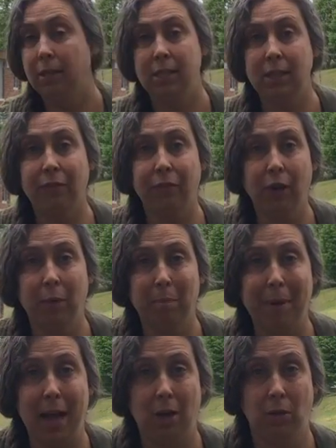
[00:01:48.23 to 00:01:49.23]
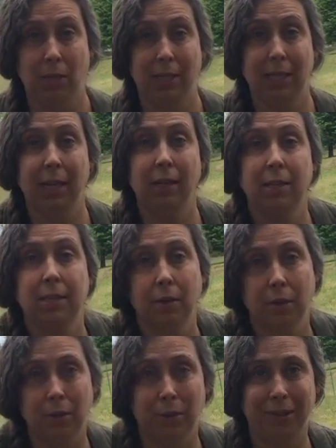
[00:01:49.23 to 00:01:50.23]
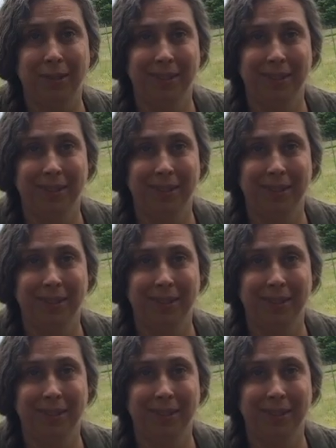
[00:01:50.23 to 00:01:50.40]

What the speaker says: different mounds in a circle.